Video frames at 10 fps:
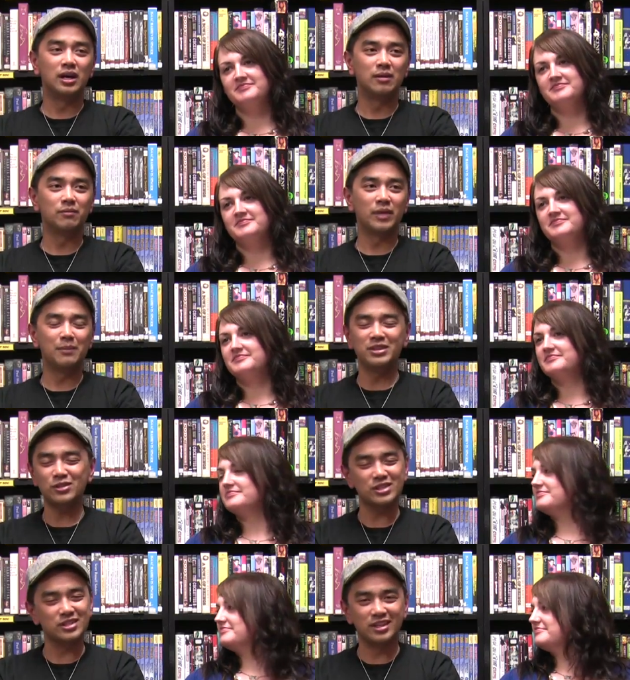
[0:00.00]
Speaker 1: Um, I mean,
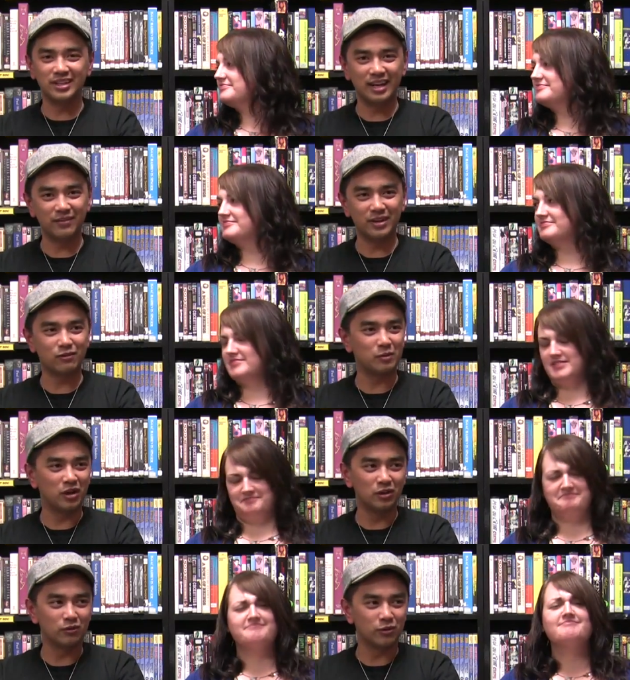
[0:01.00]
there's a ton out there from
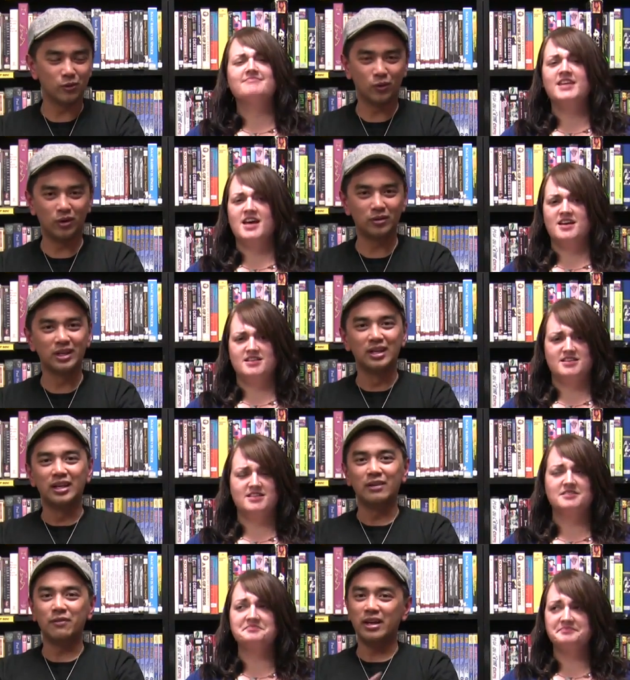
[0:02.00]
all over the world. Yes.
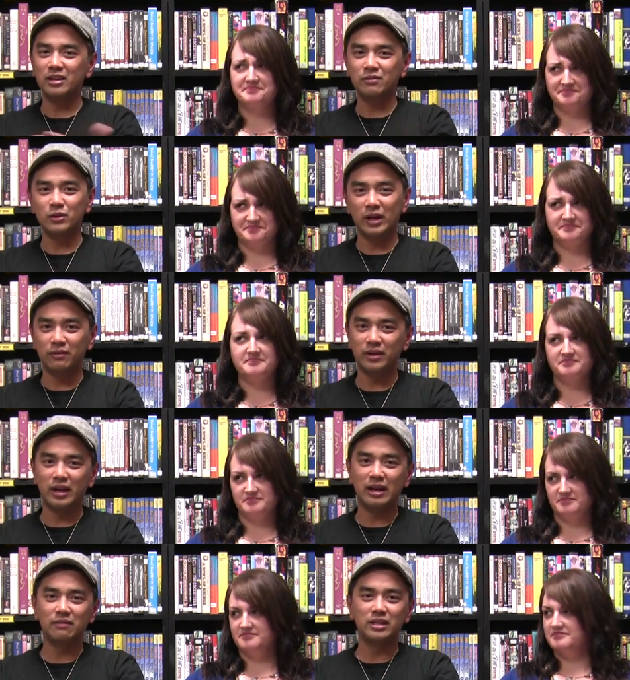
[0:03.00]
If any of you out there
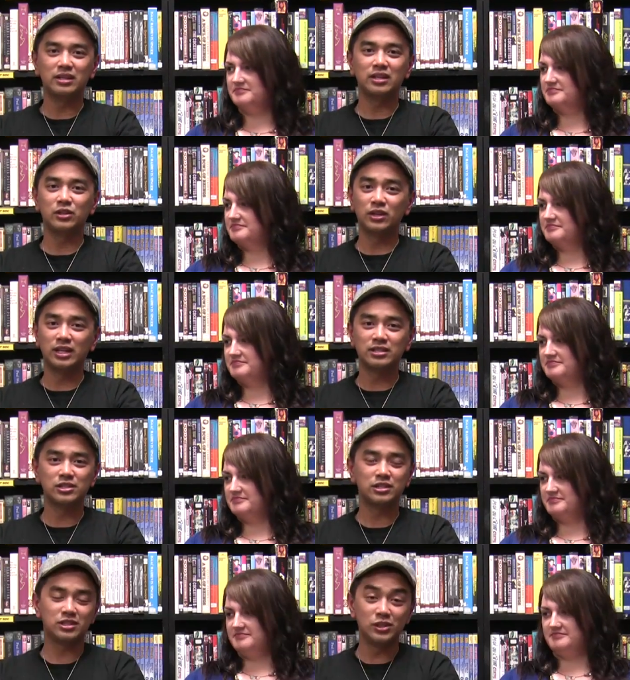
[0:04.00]
have any that you'd like
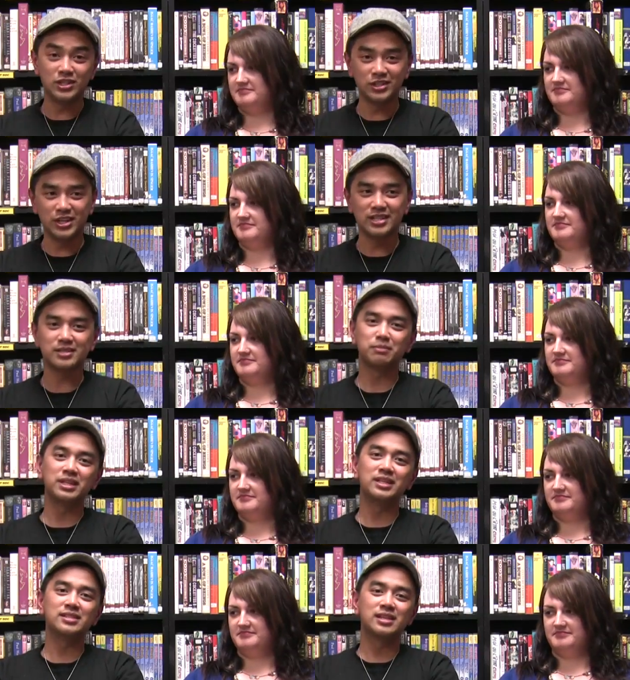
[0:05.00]
to suggest,
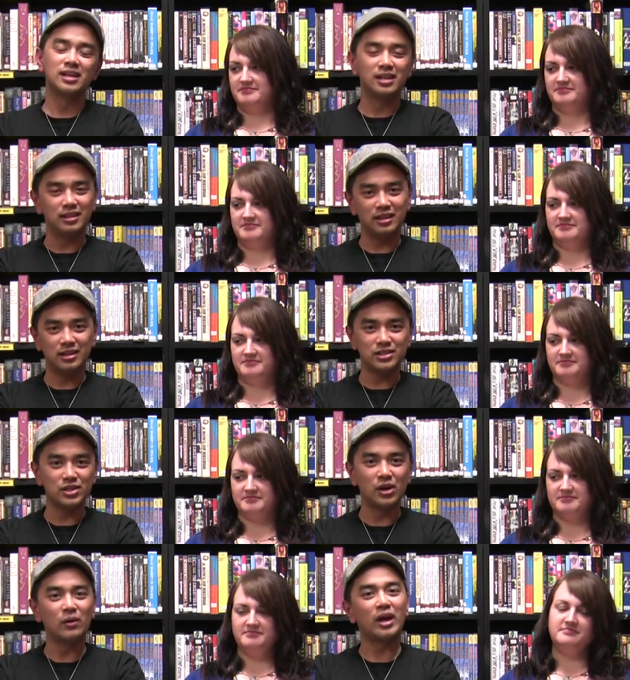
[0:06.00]
please let us
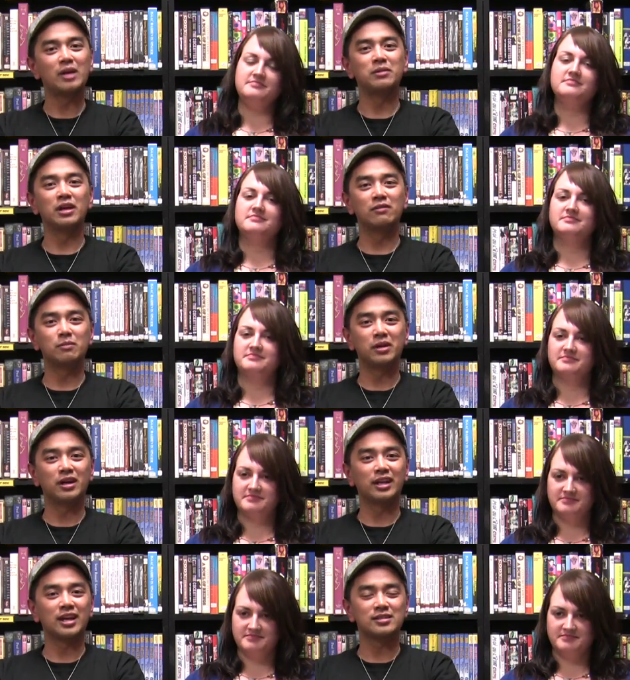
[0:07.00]
know at
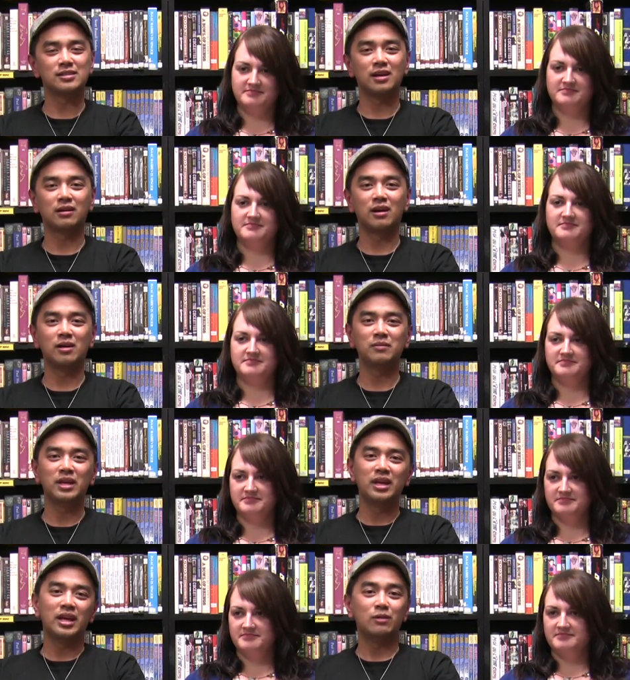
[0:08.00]
MacGuffinPodcast.com,
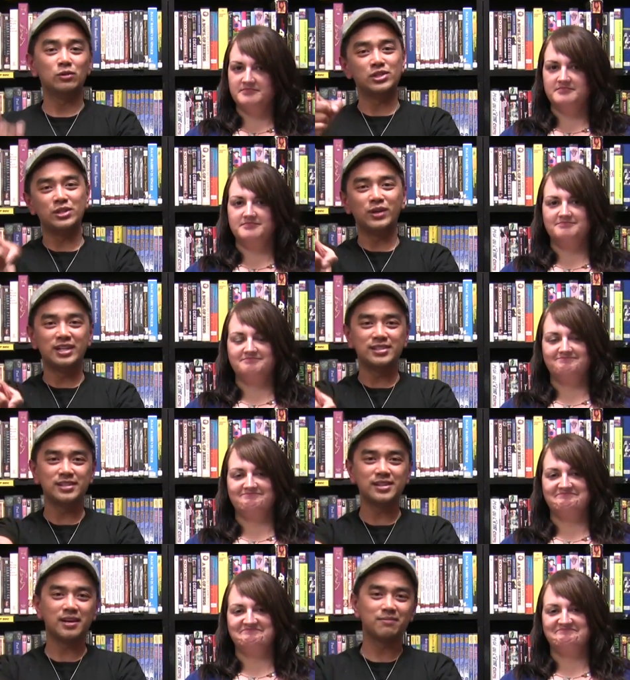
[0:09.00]
and we'll see you guys next
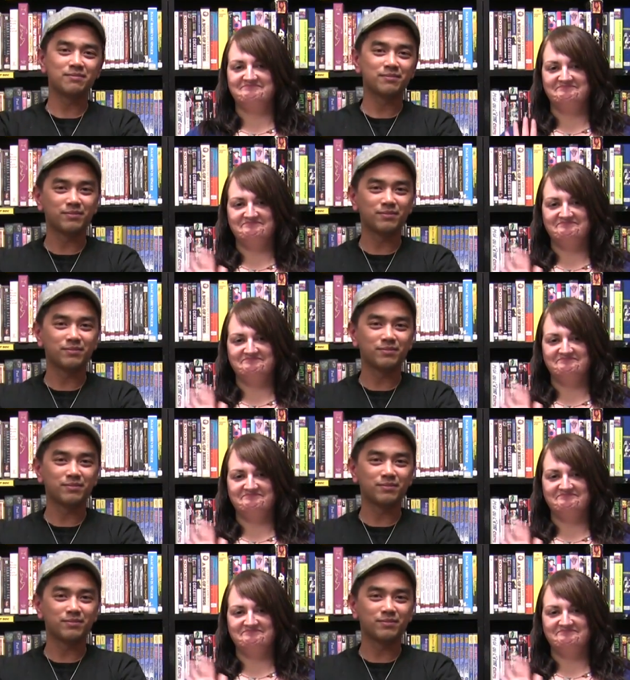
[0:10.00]
time.